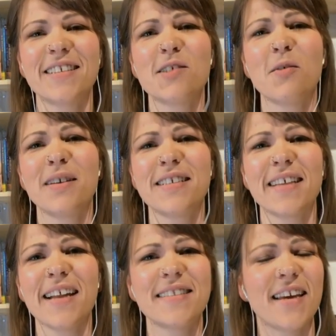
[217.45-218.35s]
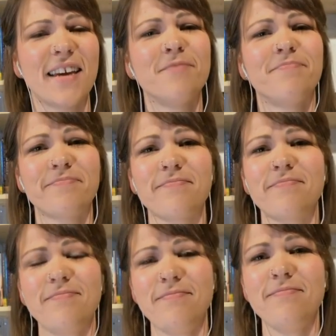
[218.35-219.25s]
And so what does that say?
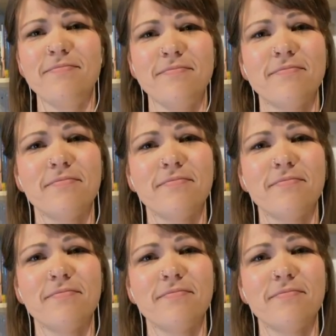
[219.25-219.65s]
Stephanie, we